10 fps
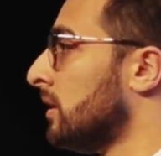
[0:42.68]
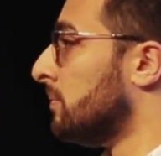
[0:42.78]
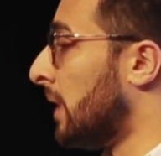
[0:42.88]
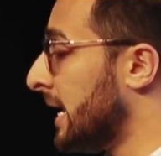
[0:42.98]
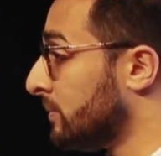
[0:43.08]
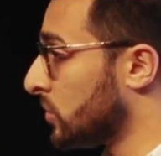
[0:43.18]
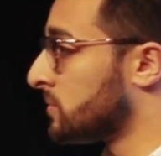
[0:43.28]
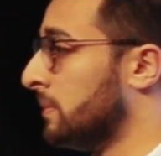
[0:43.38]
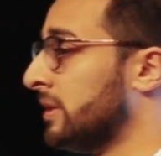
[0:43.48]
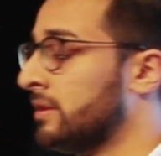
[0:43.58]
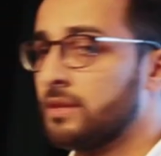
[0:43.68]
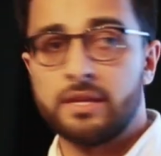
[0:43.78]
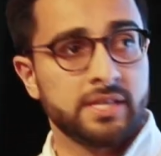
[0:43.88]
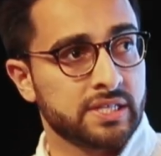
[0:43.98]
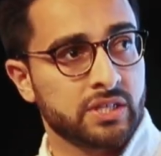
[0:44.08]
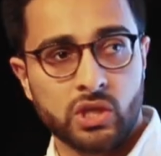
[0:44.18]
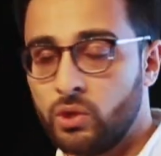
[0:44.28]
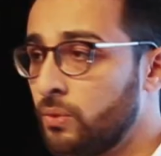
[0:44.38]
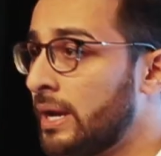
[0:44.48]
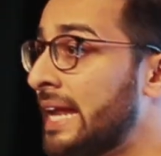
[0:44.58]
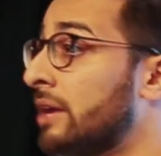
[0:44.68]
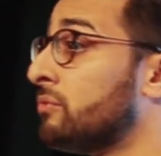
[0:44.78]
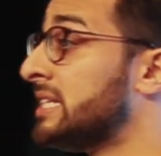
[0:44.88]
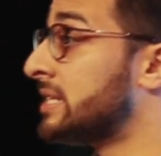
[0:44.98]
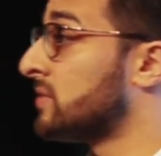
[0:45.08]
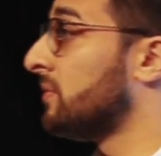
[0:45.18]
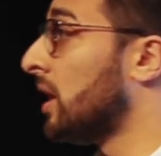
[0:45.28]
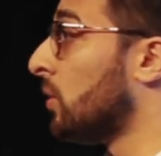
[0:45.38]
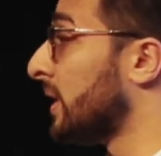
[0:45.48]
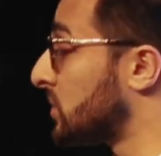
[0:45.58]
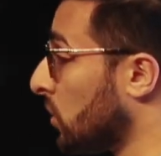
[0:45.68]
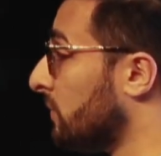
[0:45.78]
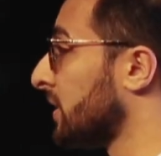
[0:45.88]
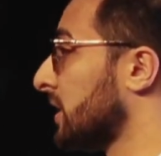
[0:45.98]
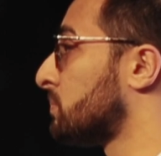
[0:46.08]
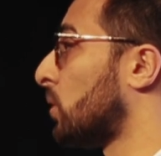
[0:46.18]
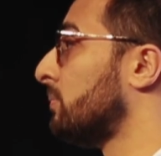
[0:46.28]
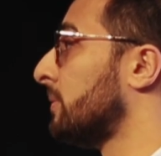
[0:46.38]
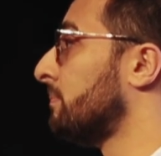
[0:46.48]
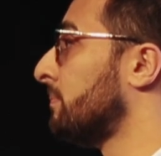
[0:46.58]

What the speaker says: My name's Usman, and this is Huw, and at ResusVR, we're solving this problem.